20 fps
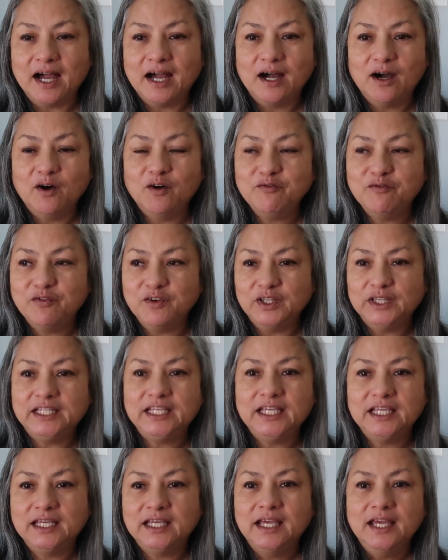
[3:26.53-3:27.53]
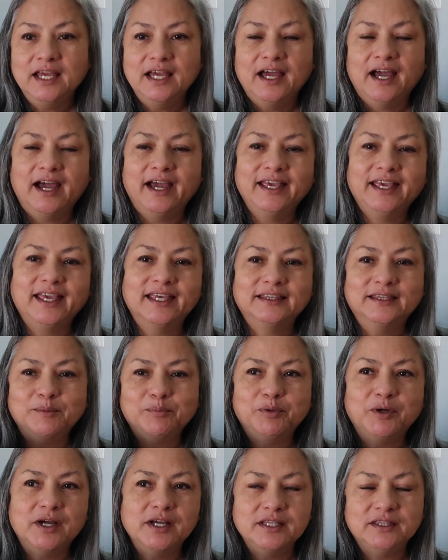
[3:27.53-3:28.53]
Uh hopefully I get the
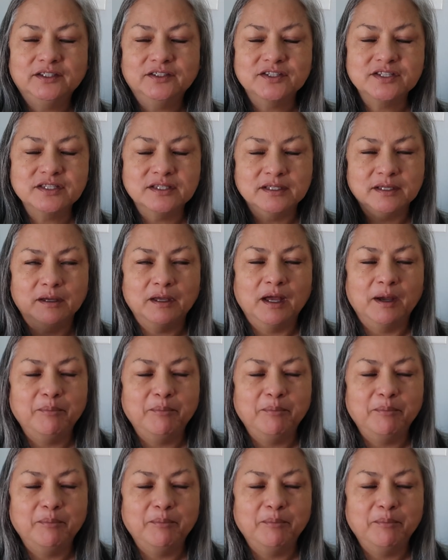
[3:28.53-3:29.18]
pro there's the,